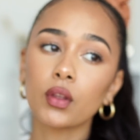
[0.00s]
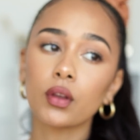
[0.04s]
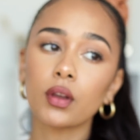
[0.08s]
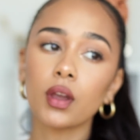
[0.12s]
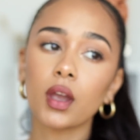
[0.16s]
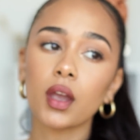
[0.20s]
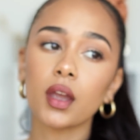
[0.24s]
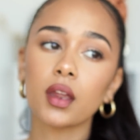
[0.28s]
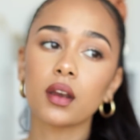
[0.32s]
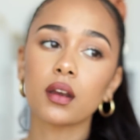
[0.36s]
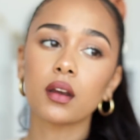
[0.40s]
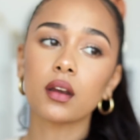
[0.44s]

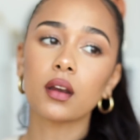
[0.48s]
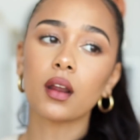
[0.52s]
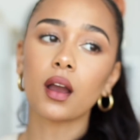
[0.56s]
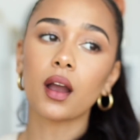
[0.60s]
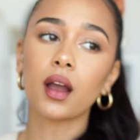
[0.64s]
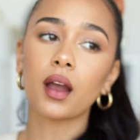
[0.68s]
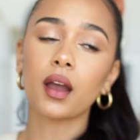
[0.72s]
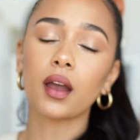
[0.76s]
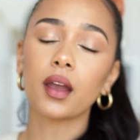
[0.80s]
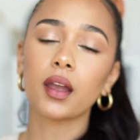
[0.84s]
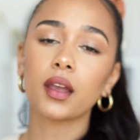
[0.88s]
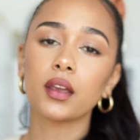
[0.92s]
And
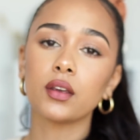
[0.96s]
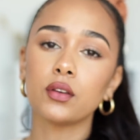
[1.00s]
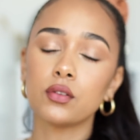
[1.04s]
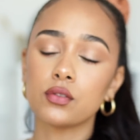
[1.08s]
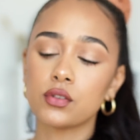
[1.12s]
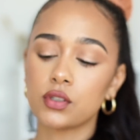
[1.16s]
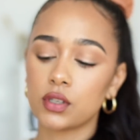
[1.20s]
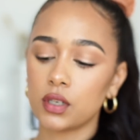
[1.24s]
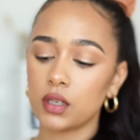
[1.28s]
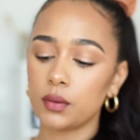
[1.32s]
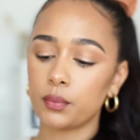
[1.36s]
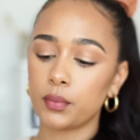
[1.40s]
I
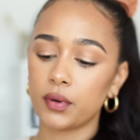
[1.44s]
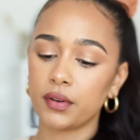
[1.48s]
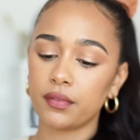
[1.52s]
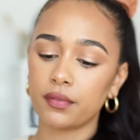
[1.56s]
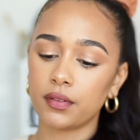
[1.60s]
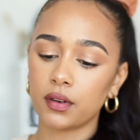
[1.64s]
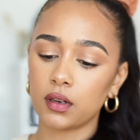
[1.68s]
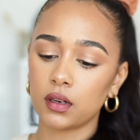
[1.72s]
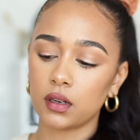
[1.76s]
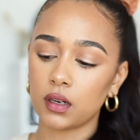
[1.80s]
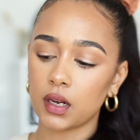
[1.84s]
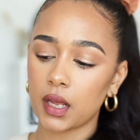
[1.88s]
usually
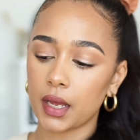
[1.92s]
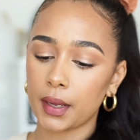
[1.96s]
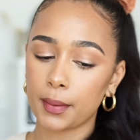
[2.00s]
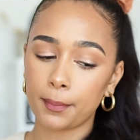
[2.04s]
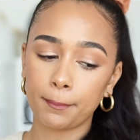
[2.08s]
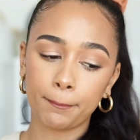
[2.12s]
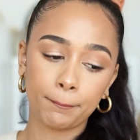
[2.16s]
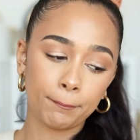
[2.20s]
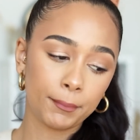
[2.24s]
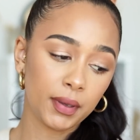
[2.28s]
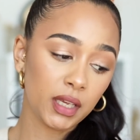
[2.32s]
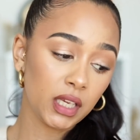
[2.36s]
prefer like
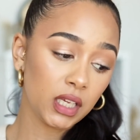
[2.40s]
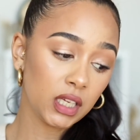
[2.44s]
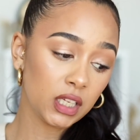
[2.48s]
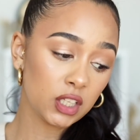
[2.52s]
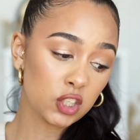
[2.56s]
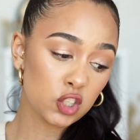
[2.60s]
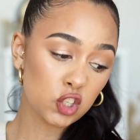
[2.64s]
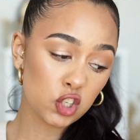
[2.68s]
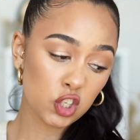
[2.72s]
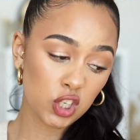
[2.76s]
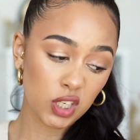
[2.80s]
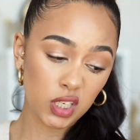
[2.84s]

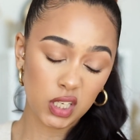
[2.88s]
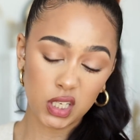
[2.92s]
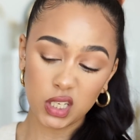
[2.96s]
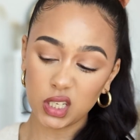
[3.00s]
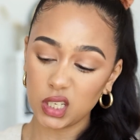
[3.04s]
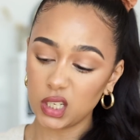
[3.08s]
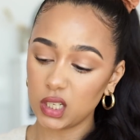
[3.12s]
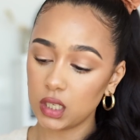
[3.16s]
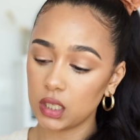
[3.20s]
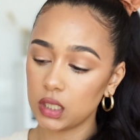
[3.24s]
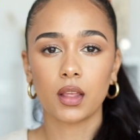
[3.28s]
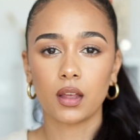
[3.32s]

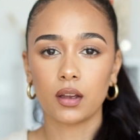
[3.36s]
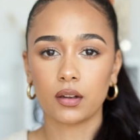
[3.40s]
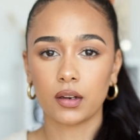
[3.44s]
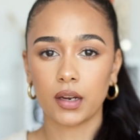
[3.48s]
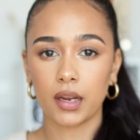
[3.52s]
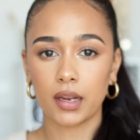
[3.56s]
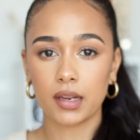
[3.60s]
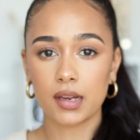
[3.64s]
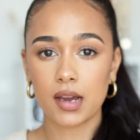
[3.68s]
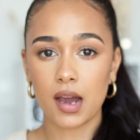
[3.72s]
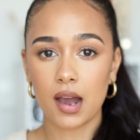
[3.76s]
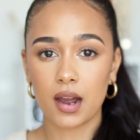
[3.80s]
peachy.
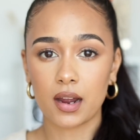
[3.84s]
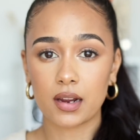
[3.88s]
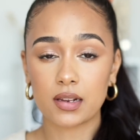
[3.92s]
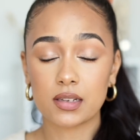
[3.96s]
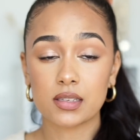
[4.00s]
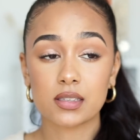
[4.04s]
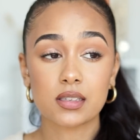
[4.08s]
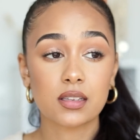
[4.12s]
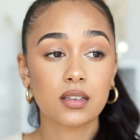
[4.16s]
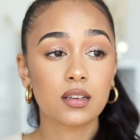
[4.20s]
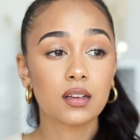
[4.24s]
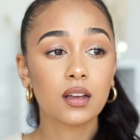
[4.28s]
Okay
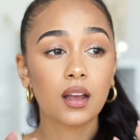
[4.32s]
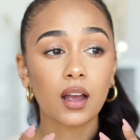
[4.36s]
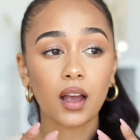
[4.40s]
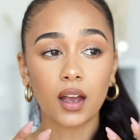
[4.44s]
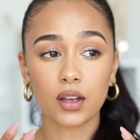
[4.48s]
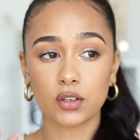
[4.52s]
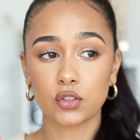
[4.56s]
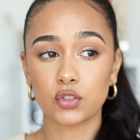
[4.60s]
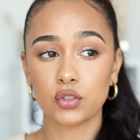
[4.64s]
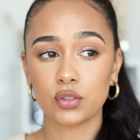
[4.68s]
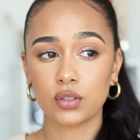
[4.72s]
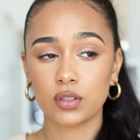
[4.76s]
guys, I
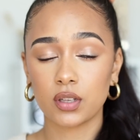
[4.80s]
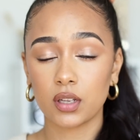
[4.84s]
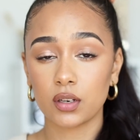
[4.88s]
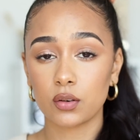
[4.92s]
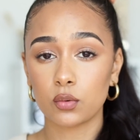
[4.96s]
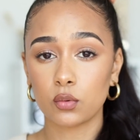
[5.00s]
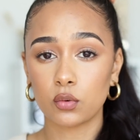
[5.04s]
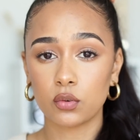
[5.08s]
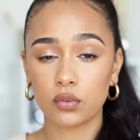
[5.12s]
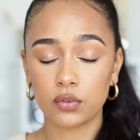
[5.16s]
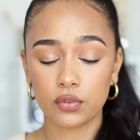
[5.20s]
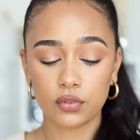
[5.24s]
took that
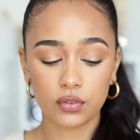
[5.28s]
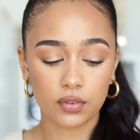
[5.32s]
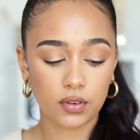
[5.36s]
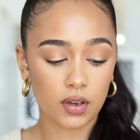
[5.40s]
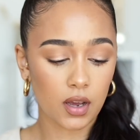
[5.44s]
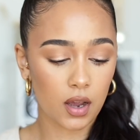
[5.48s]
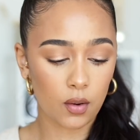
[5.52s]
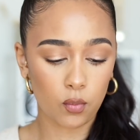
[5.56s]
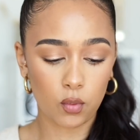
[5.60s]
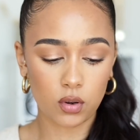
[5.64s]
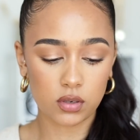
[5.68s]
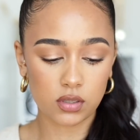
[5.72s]
off.
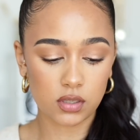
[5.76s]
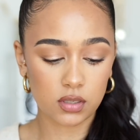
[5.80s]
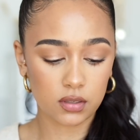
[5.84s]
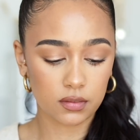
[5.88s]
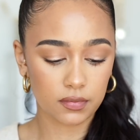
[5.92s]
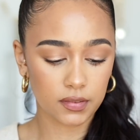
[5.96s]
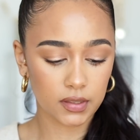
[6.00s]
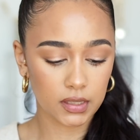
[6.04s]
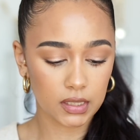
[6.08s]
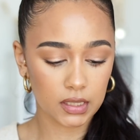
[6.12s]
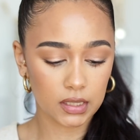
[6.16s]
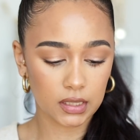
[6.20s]
I wasn't
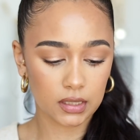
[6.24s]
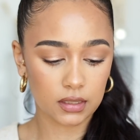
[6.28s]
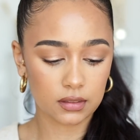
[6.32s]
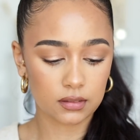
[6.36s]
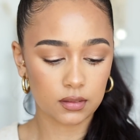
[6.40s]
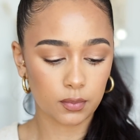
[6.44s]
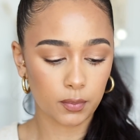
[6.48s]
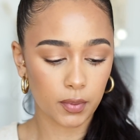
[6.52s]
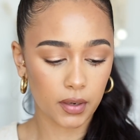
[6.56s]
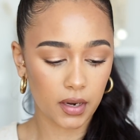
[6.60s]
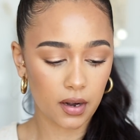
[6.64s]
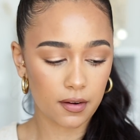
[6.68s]
feeling
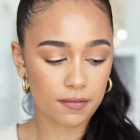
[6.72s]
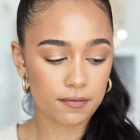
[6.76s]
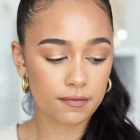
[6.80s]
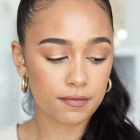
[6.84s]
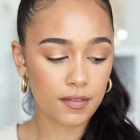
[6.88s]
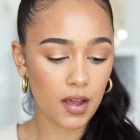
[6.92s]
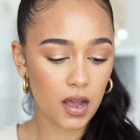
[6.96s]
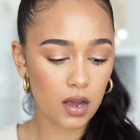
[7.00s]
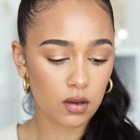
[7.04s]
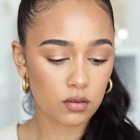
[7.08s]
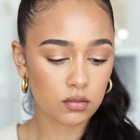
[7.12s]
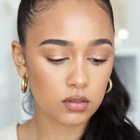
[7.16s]
it, but I
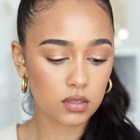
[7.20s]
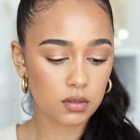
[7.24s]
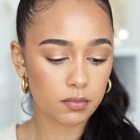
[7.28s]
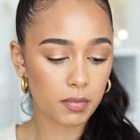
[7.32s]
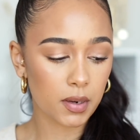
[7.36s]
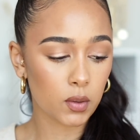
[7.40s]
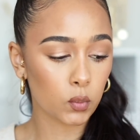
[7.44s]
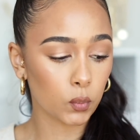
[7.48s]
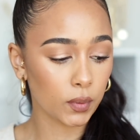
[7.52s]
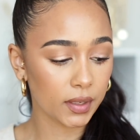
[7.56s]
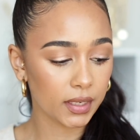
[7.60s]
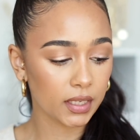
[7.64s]
found my
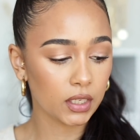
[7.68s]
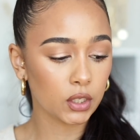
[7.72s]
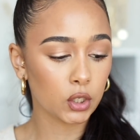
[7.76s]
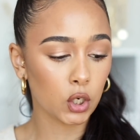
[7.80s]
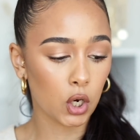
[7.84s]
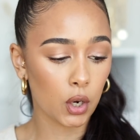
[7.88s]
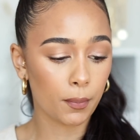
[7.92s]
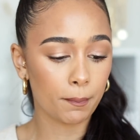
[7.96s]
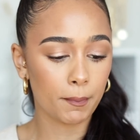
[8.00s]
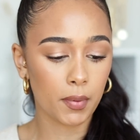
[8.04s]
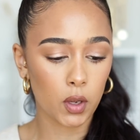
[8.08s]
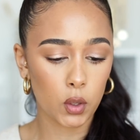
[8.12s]
winning
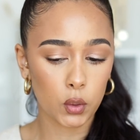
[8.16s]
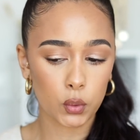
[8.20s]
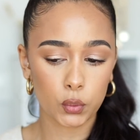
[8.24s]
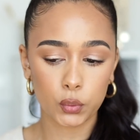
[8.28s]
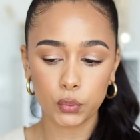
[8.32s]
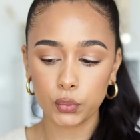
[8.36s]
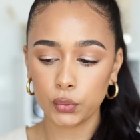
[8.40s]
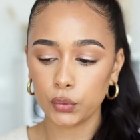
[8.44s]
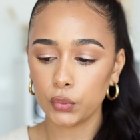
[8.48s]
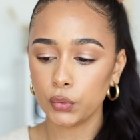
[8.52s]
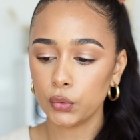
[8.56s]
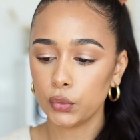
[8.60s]

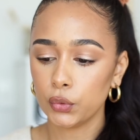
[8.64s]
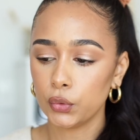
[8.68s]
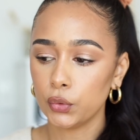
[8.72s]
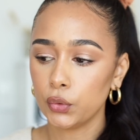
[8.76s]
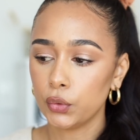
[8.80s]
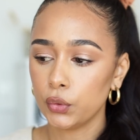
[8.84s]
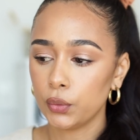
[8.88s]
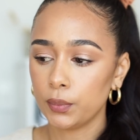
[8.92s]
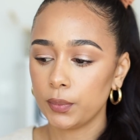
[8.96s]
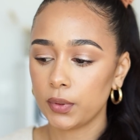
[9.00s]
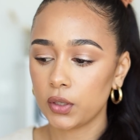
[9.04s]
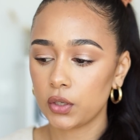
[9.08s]
combo
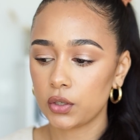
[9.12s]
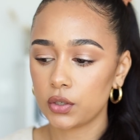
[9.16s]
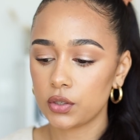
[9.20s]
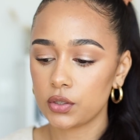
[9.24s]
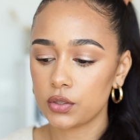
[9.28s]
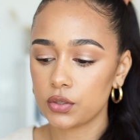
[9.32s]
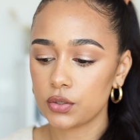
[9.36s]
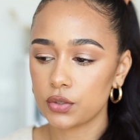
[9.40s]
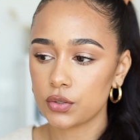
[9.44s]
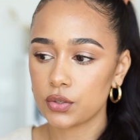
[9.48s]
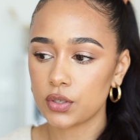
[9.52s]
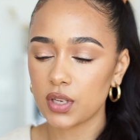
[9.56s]

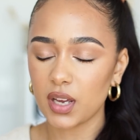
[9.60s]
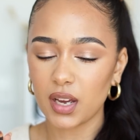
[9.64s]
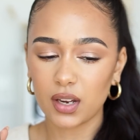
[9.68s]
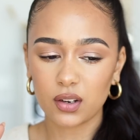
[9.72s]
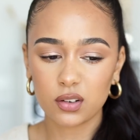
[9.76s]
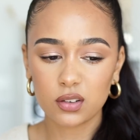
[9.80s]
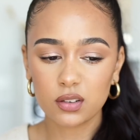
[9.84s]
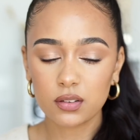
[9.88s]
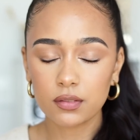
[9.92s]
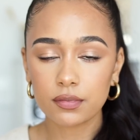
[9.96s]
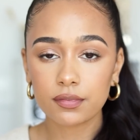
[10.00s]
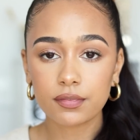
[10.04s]
because I
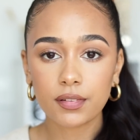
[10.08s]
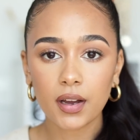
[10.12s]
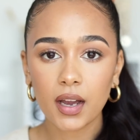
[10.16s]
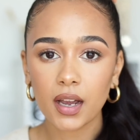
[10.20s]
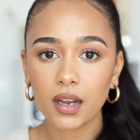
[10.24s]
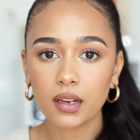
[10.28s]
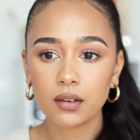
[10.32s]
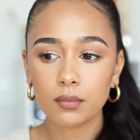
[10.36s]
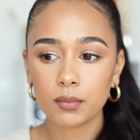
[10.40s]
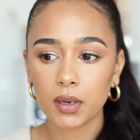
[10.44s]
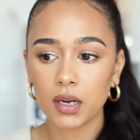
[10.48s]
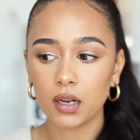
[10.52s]
couldn't
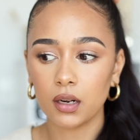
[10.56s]
find my